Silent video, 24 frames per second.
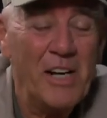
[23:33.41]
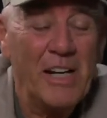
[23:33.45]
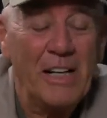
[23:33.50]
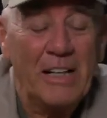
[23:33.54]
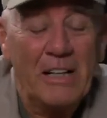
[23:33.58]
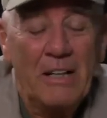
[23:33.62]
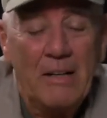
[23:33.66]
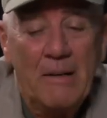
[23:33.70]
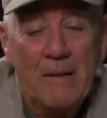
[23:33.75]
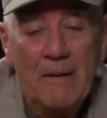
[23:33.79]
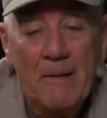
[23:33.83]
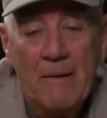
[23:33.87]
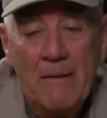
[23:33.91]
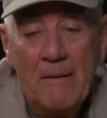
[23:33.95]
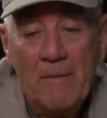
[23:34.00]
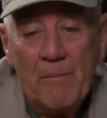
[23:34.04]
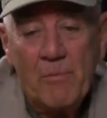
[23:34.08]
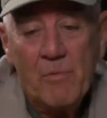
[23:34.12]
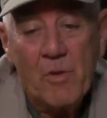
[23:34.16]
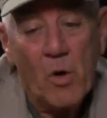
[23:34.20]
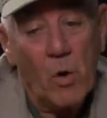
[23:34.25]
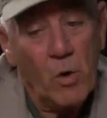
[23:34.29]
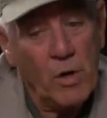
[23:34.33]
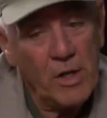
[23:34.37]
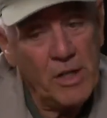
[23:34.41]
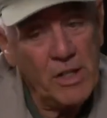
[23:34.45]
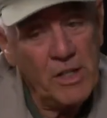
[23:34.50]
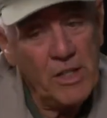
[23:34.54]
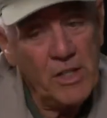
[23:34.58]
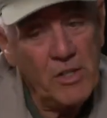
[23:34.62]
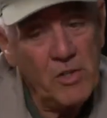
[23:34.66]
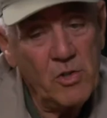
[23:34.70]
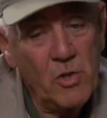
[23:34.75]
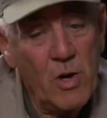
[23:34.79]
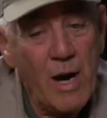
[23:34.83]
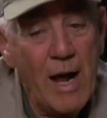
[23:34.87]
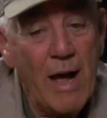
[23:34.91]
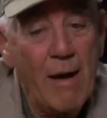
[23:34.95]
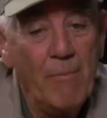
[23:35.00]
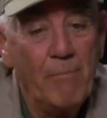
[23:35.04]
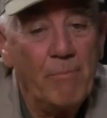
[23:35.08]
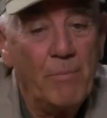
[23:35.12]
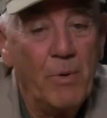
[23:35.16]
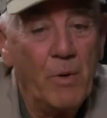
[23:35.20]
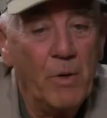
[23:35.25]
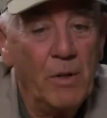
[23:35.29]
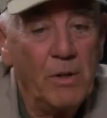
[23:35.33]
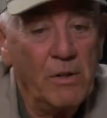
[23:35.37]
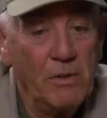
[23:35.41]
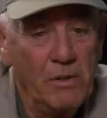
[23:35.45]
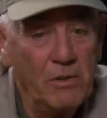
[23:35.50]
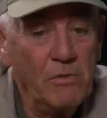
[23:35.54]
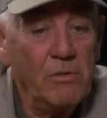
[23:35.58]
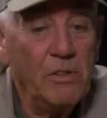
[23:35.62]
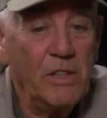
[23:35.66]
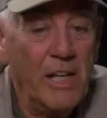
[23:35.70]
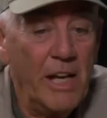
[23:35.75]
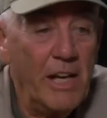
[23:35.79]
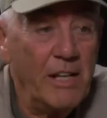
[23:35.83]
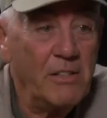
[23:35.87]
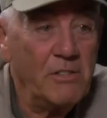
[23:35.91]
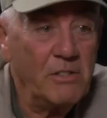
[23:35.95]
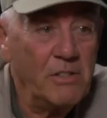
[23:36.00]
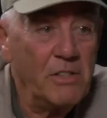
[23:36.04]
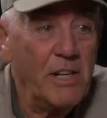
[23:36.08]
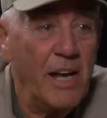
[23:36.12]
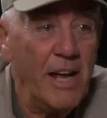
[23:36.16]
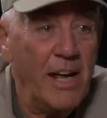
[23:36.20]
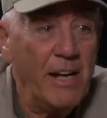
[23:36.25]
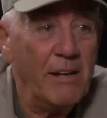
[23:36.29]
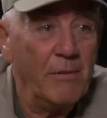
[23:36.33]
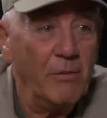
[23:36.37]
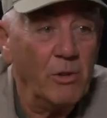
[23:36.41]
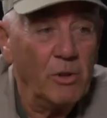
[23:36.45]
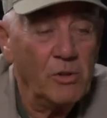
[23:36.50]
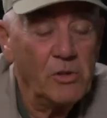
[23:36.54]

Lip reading: string. Or you can trap, or you can catch animals.